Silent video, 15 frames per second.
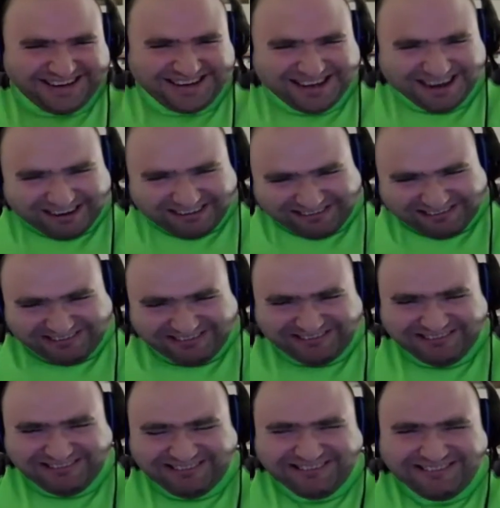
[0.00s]

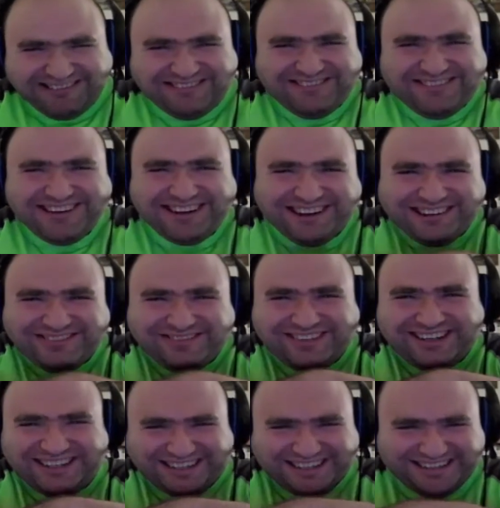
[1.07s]
Yo. Oh
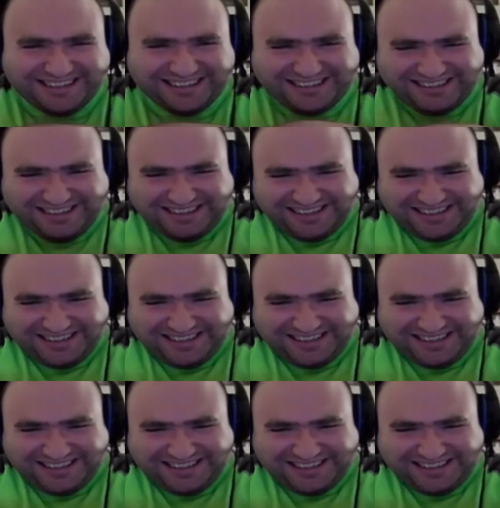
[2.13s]
my god.